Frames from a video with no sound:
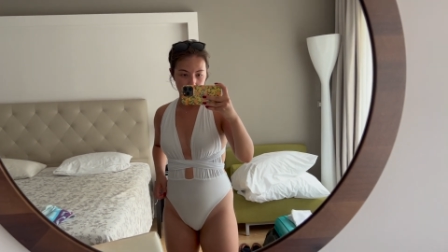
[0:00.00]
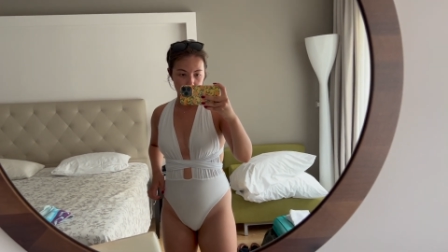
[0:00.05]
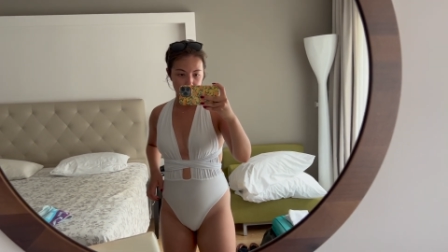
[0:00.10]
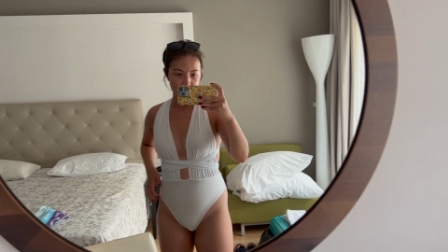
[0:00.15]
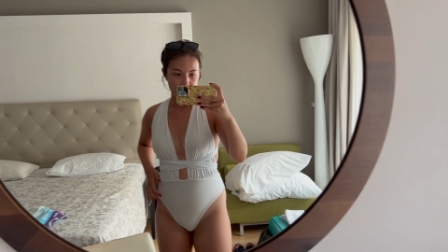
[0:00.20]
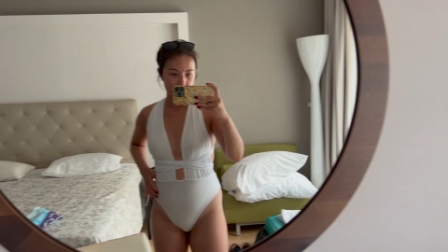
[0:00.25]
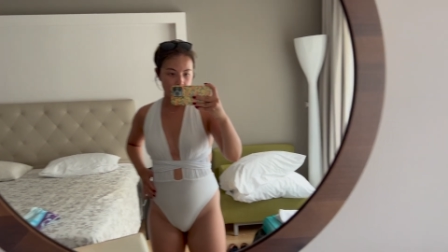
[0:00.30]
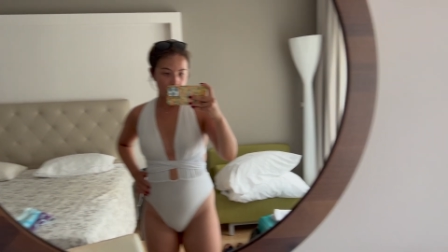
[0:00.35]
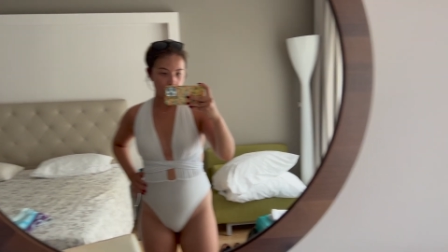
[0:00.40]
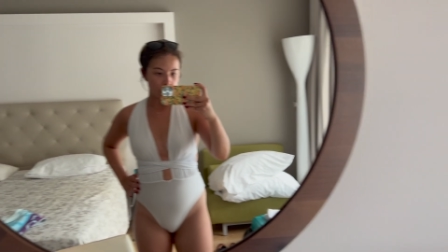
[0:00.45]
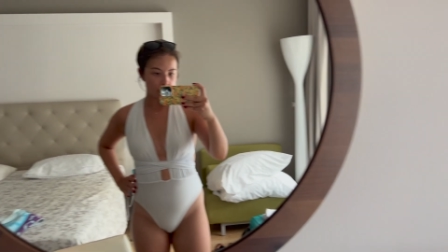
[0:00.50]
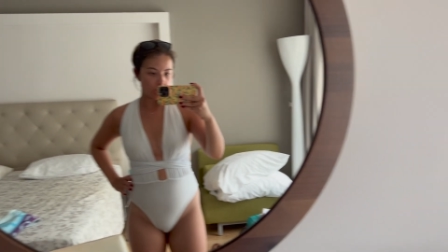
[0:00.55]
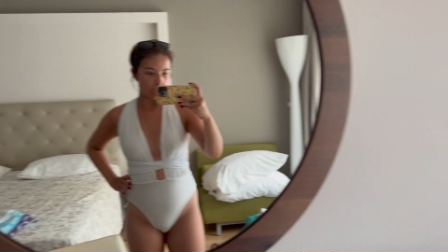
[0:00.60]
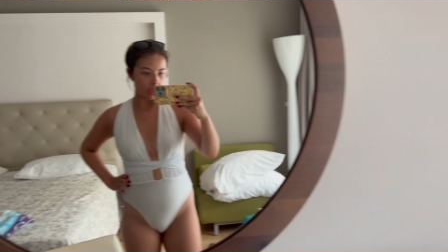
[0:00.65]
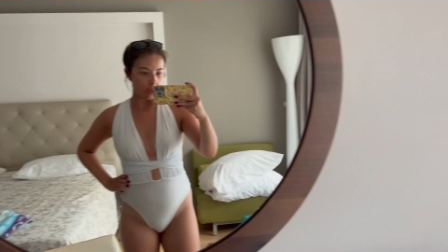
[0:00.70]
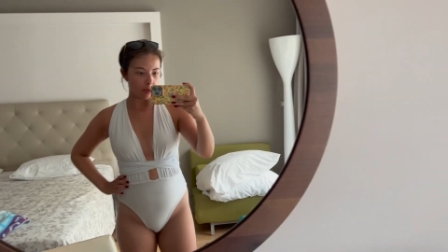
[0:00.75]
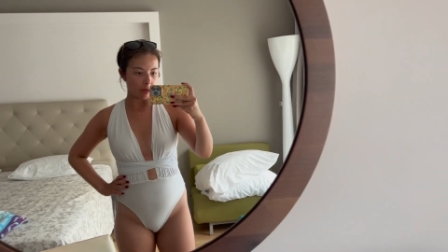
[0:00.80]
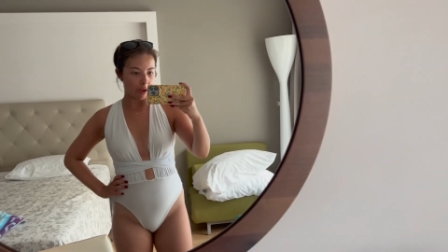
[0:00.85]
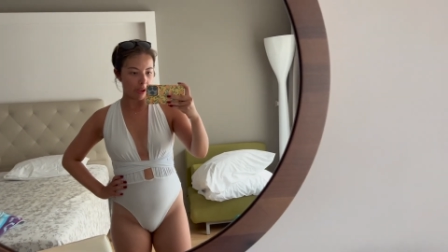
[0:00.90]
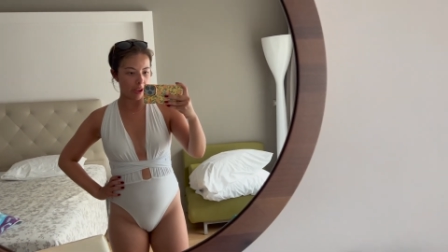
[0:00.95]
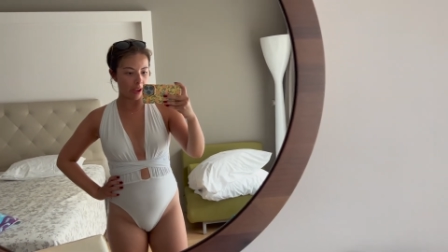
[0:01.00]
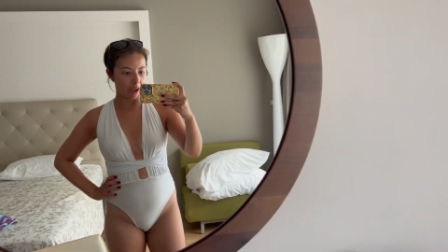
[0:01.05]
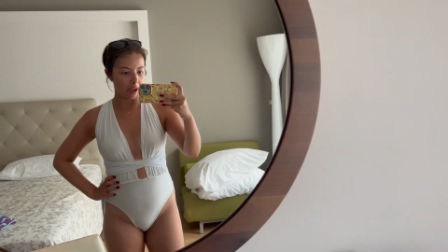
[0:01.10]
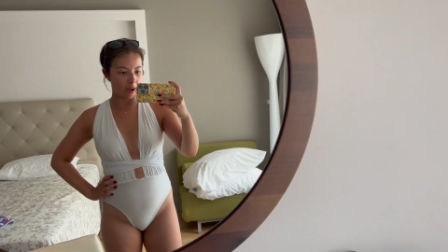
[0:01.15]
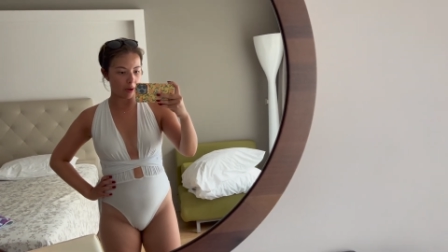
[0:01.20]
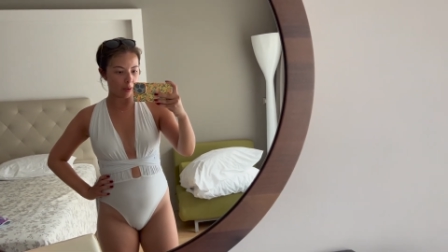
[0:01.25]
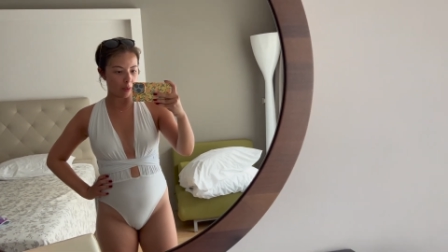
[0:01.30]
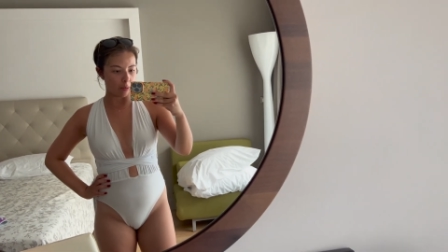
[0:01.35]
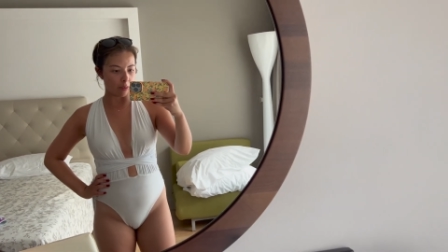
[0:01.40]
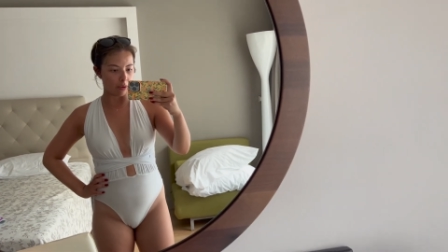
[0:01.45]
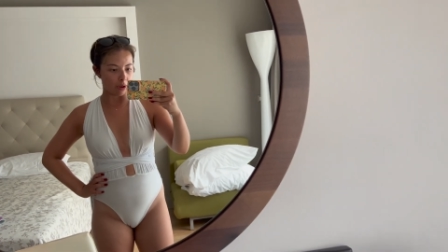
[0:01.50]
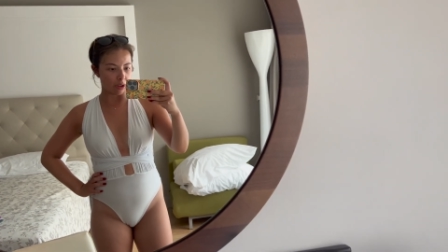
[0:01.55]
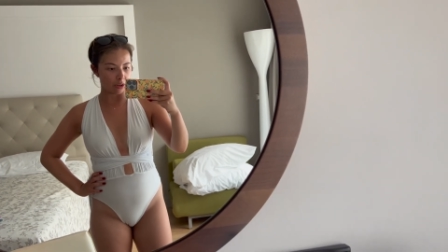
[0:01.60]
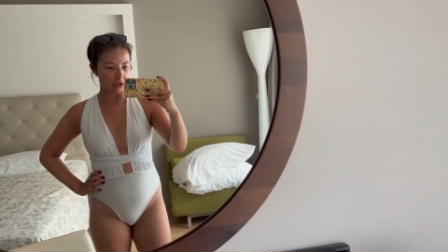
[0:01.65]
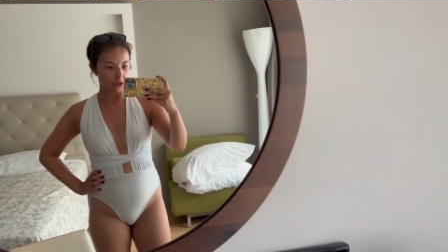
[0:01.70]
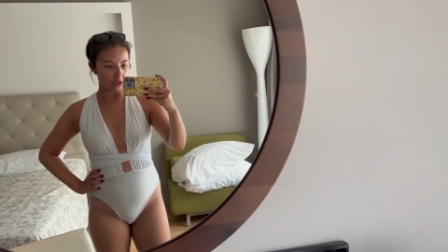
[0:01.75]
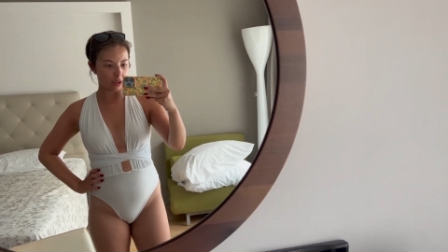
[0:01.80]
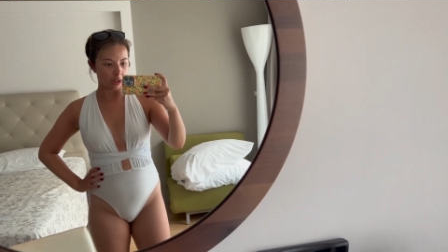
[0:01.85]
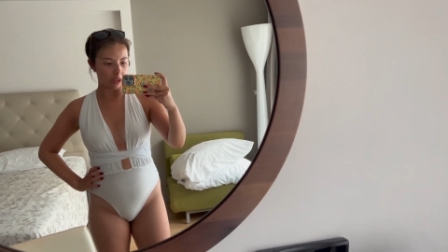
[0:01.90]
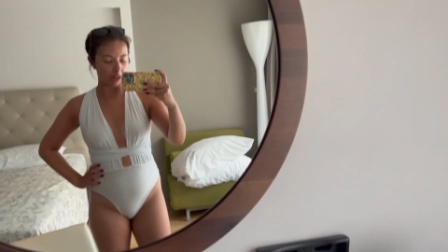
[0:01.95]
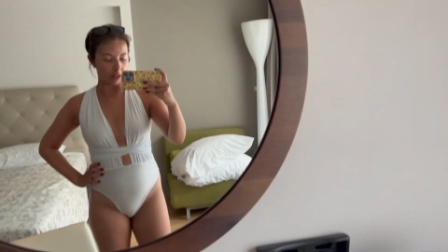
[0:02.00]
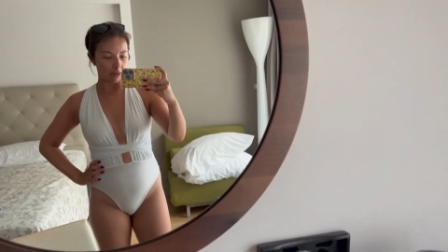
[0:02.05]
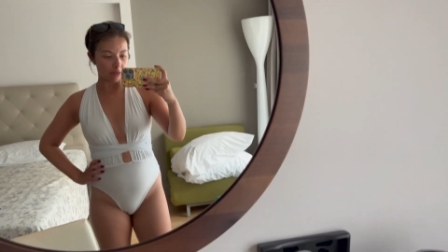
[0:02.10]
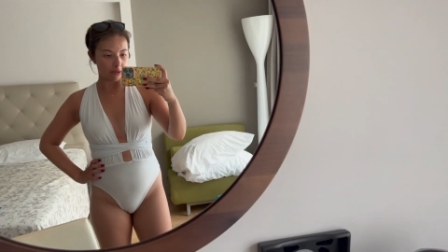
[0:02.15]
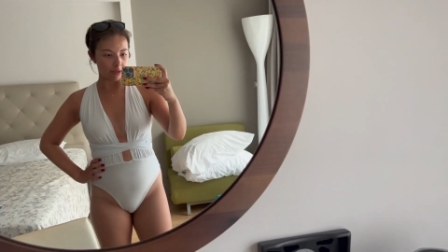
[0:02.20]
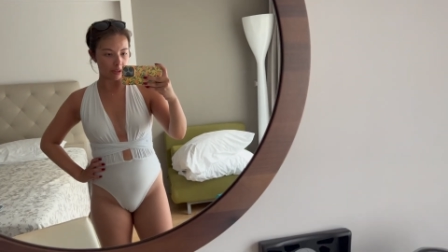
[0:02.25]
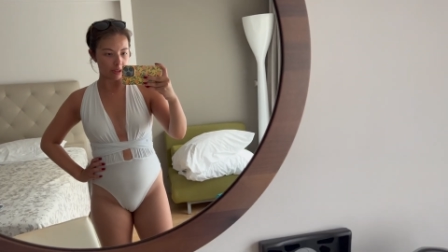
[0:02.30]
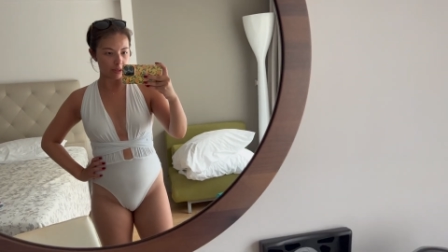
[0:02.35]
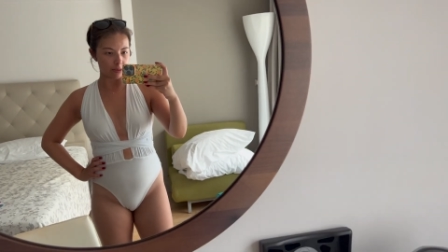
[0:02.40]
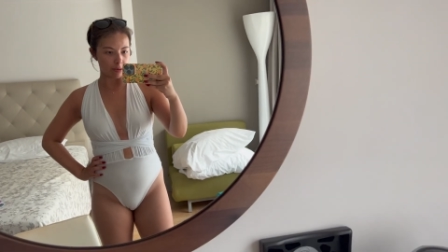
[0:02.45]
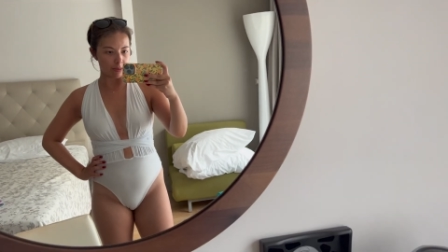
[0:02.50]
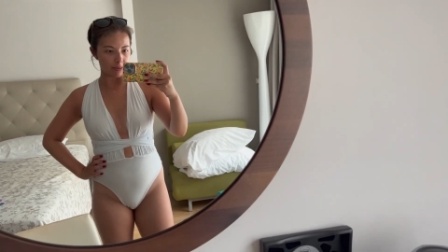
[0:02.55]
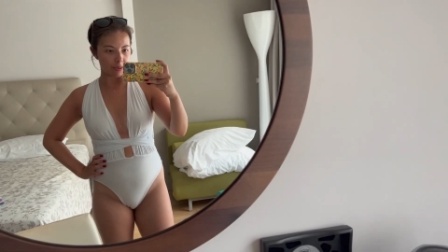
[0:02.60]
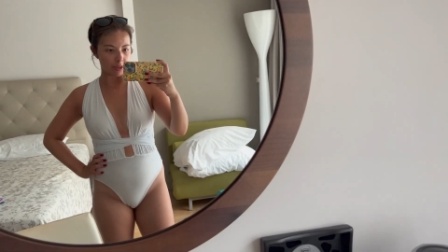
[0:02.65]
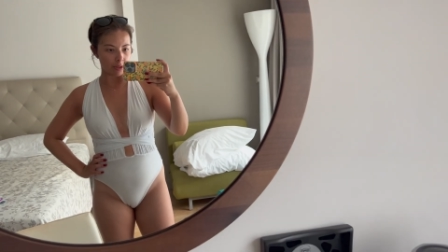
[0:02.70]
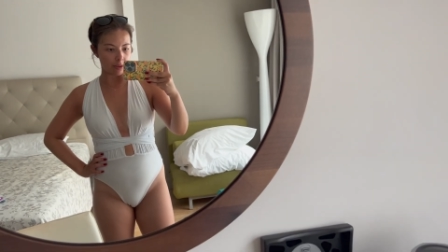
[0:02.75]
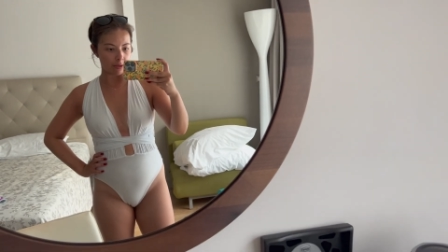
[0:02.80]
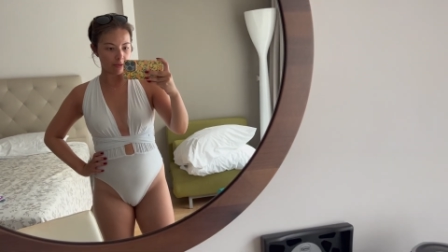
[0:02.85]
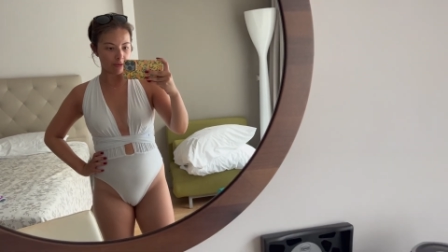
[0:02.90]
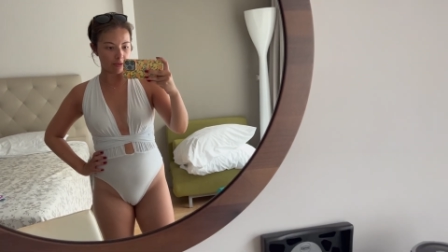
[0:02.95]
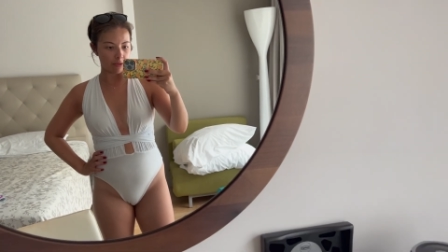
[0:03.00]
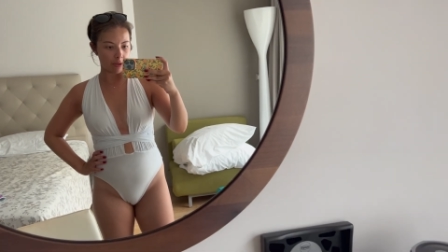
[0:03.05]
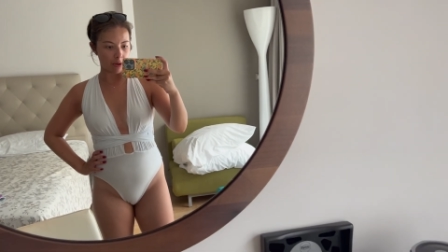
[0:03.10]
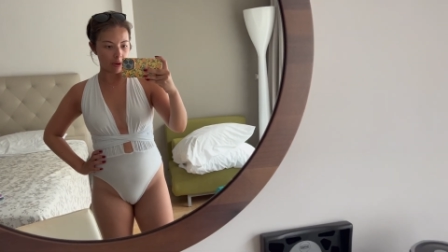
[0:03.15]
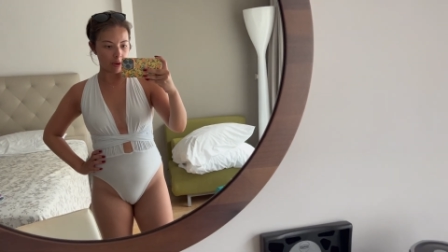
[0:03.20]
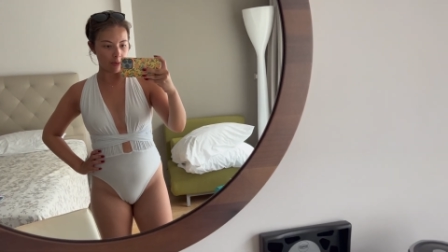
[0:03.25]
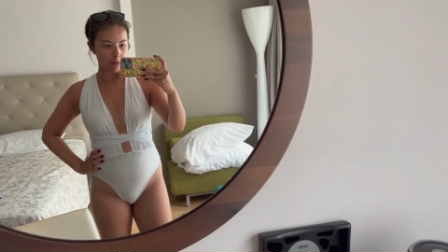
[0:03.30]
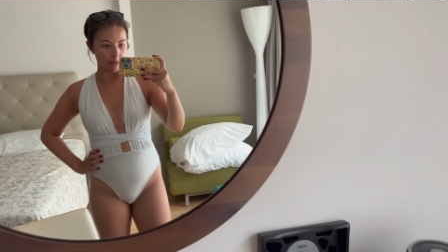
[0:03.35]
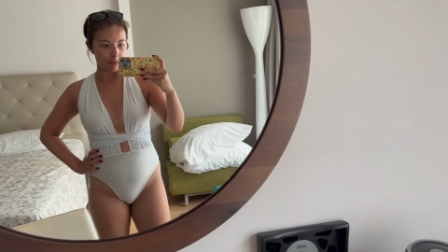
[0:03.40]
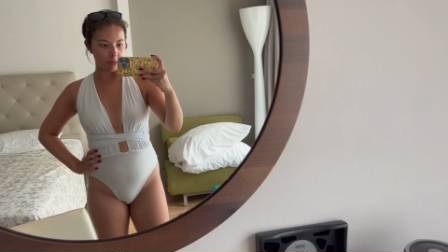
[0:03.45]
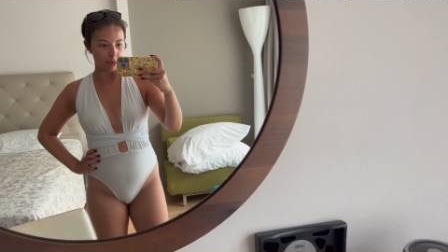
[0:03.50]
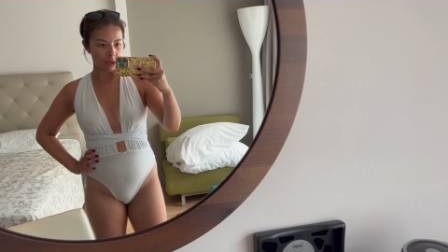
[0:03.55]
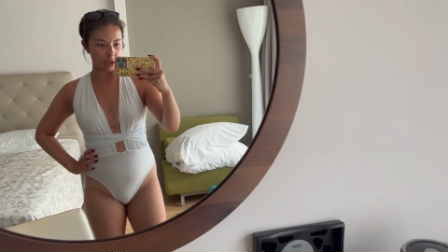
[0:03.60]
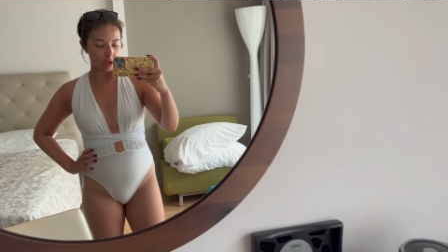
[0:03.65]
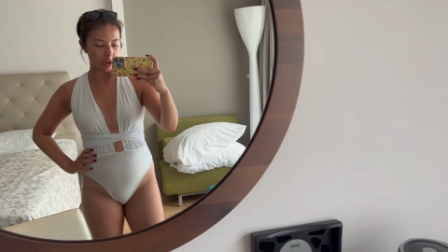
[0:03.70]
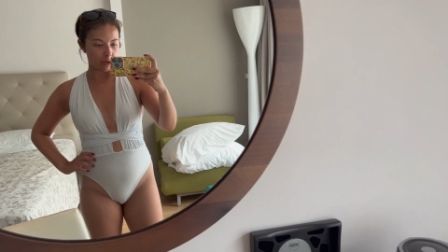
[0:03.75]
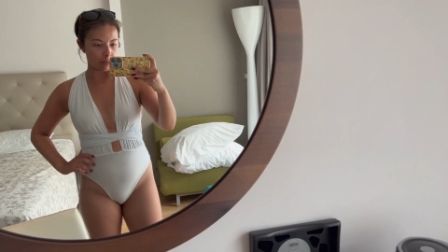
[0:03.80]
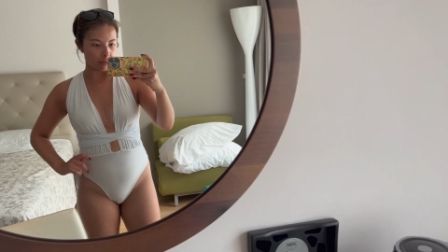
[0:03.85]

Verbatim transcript: tell you how much I love this swimsuit from Jean